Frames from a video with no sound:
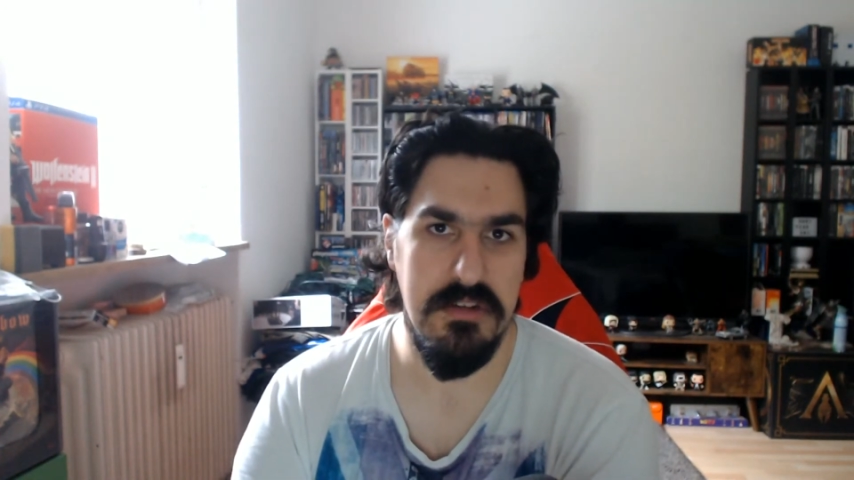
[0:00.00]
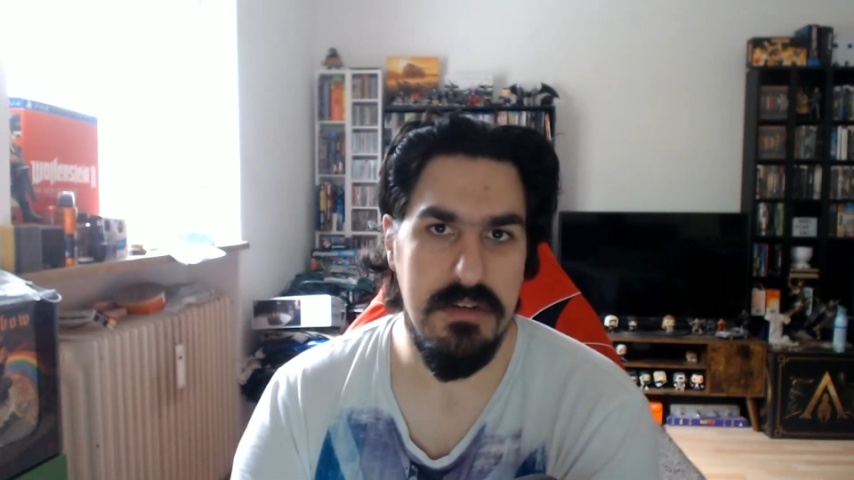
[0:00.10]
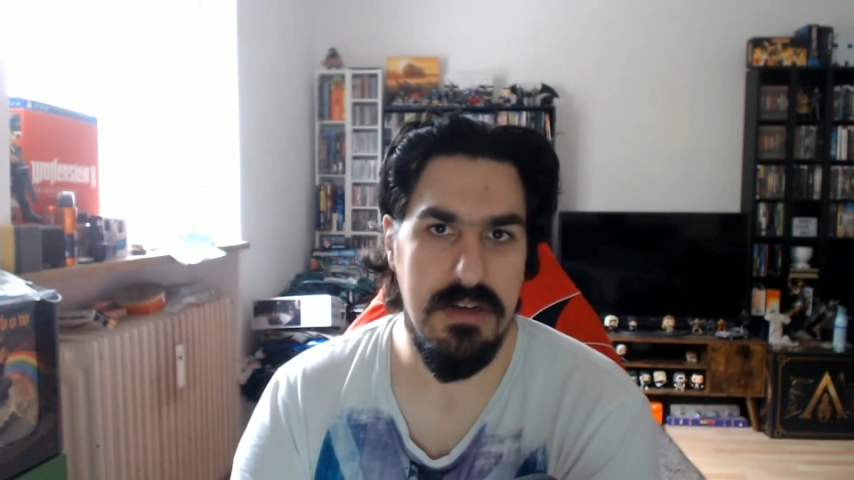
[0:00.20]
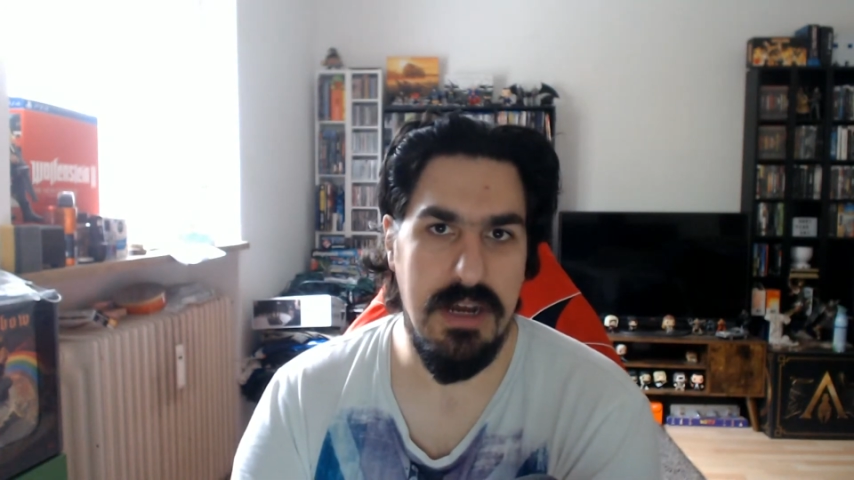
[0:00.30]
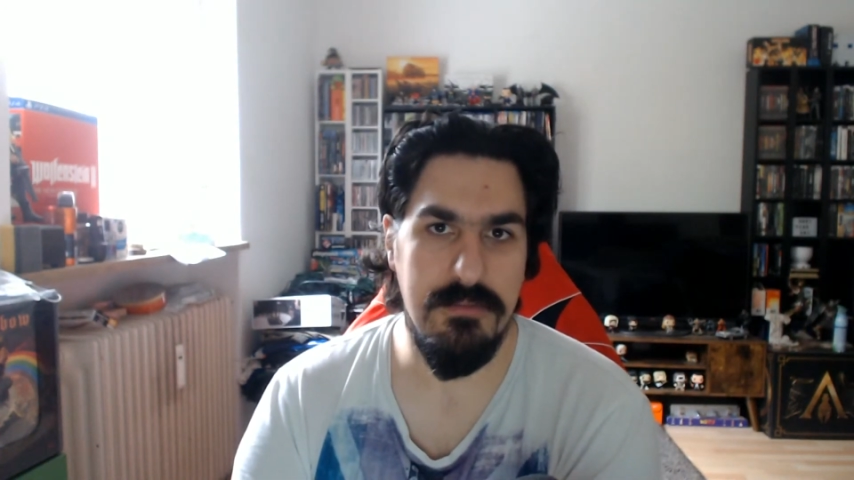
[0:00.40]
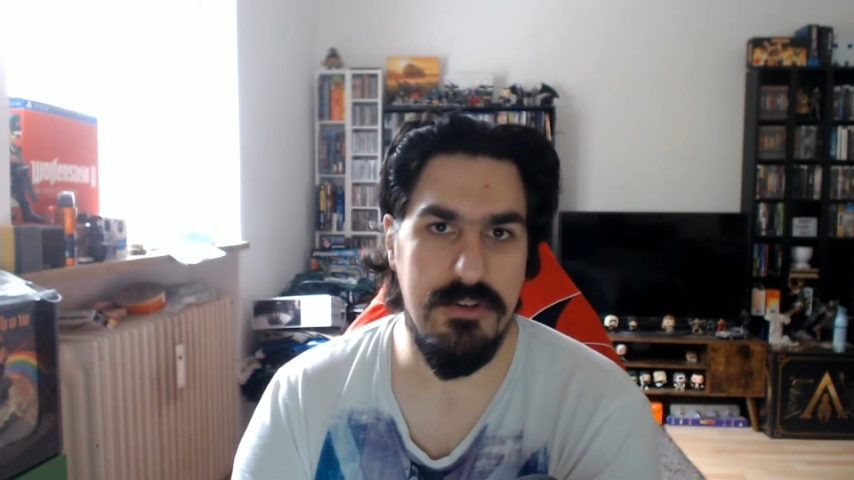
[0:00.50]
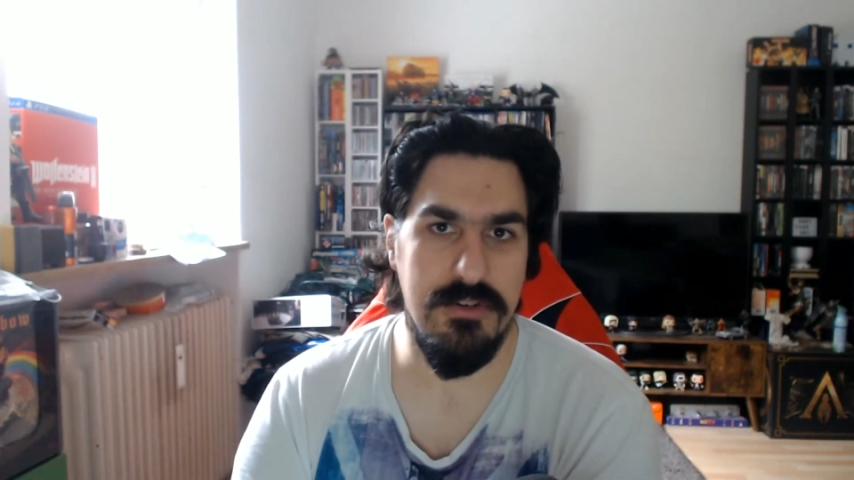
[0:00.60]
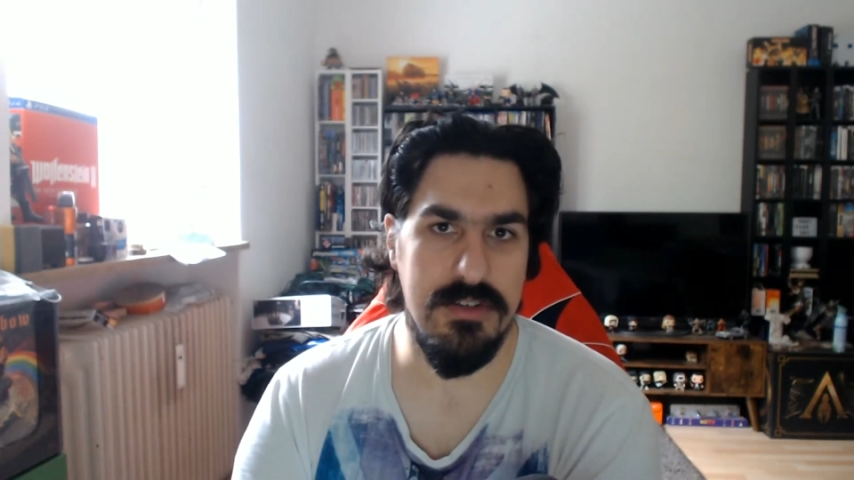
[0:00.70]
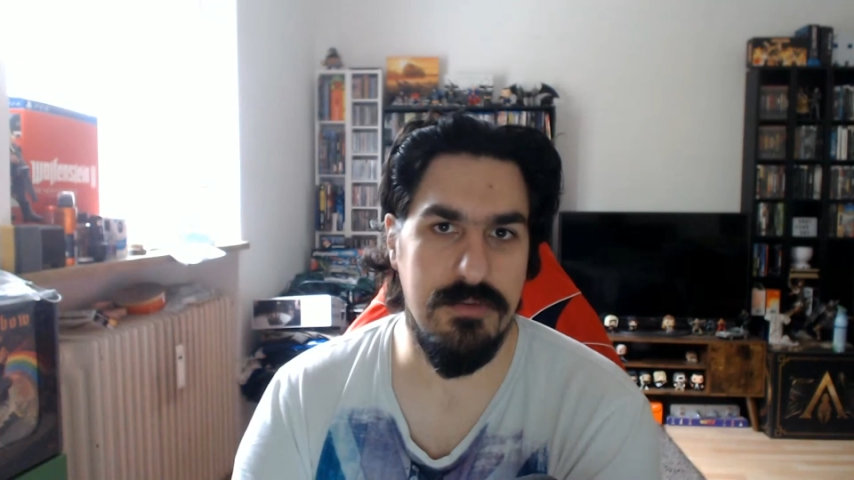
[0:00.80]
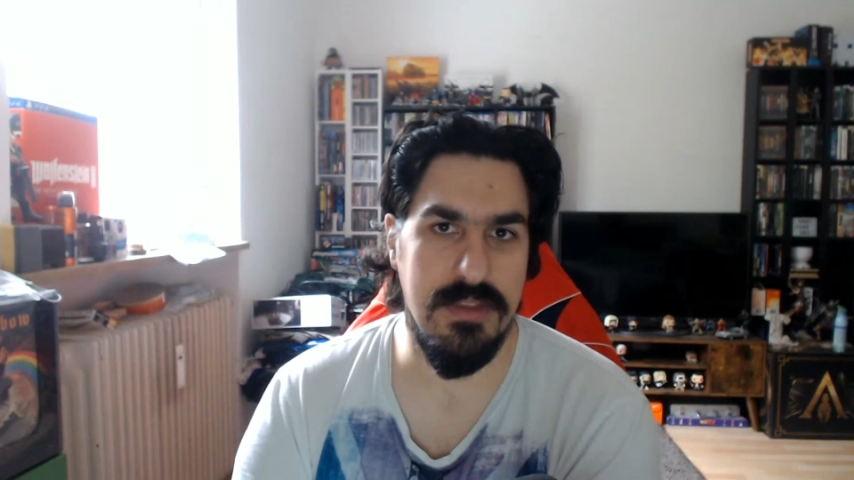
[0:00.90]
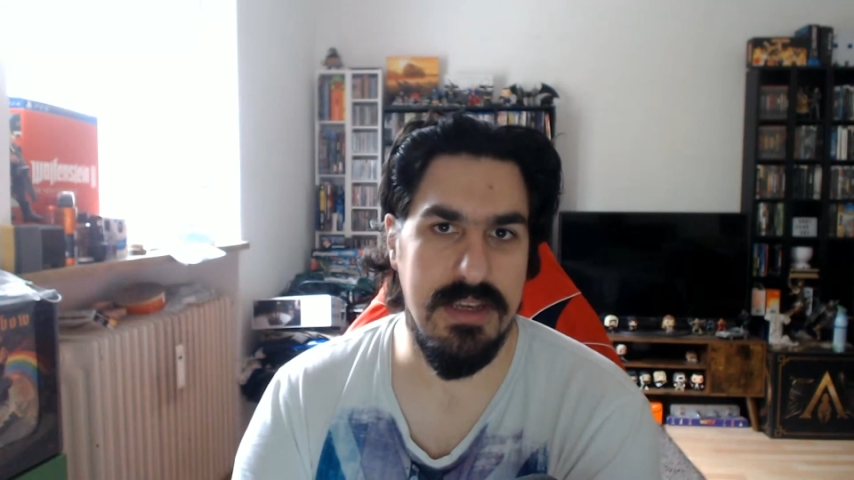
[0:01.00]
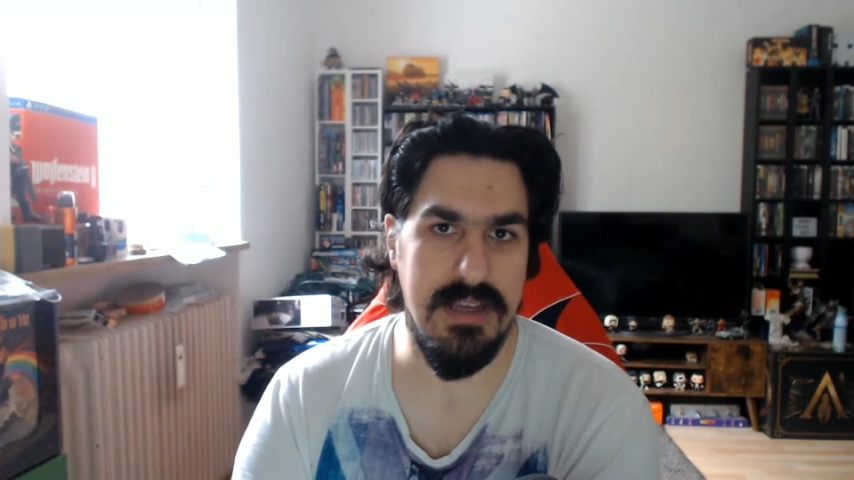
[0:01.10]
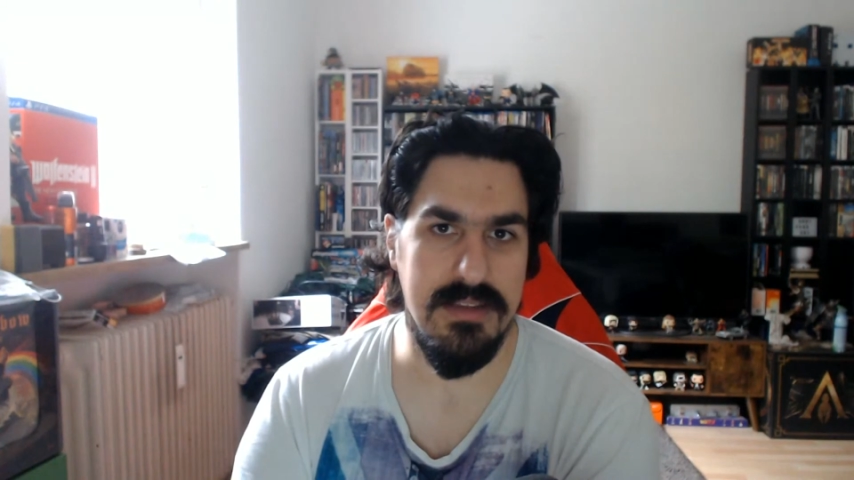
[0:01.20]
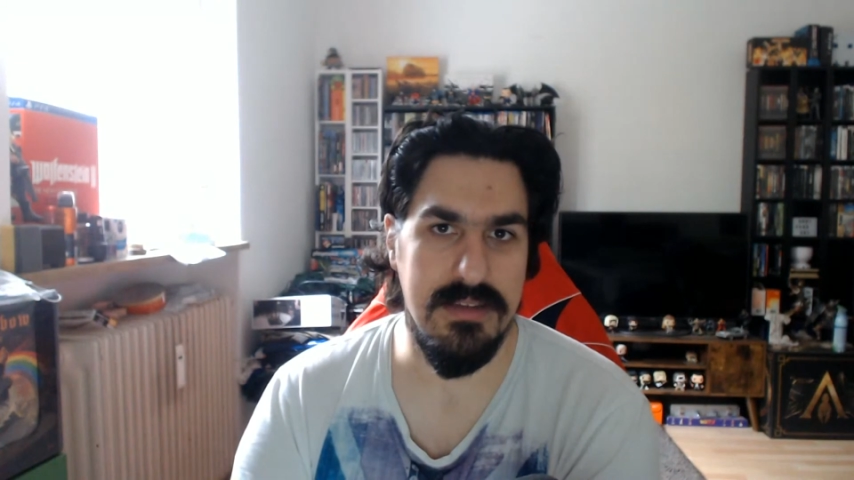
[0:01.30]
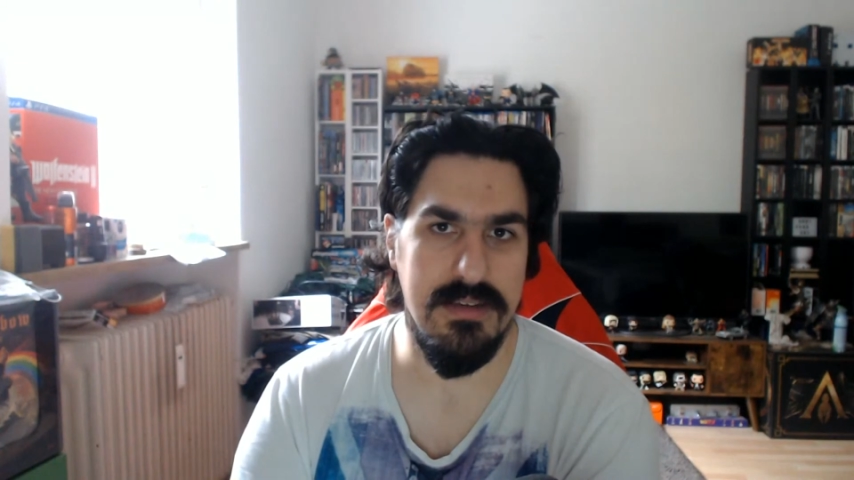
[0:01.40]
I'm curious what the
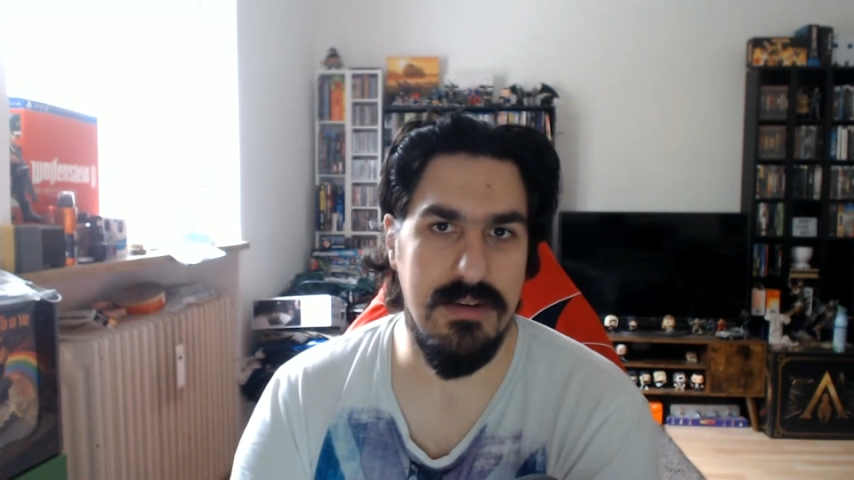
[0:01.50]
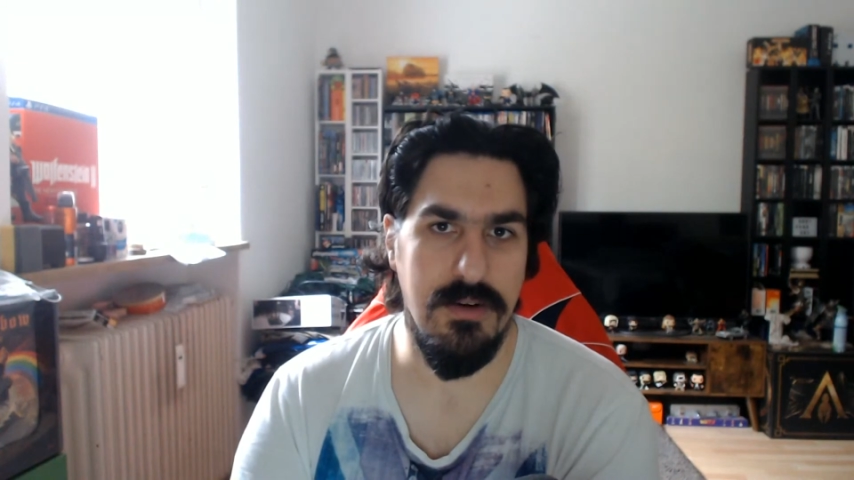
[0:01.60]
others